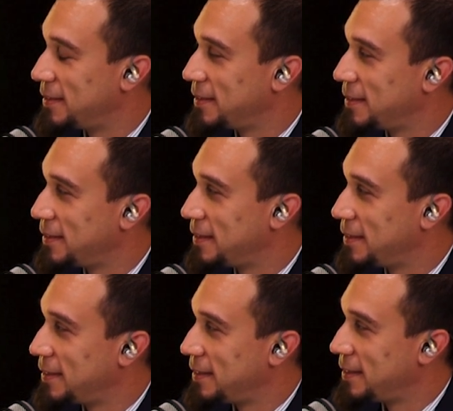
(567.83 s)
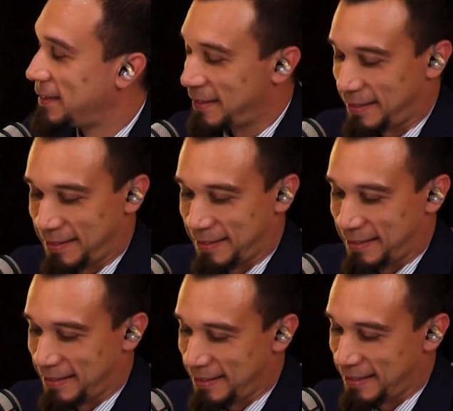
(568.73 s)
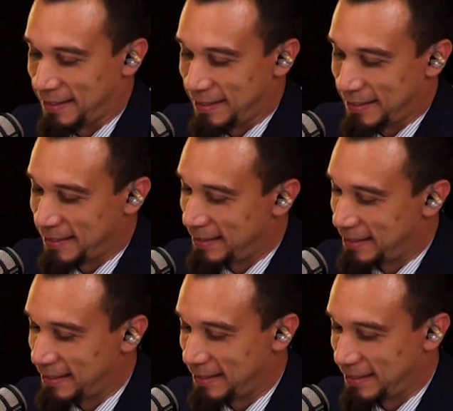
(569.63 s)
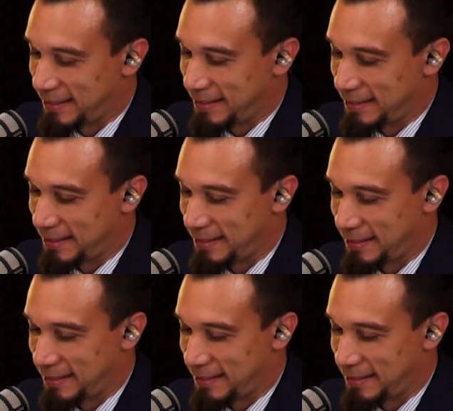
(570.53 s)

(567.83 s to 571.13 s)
This person isn't speaking.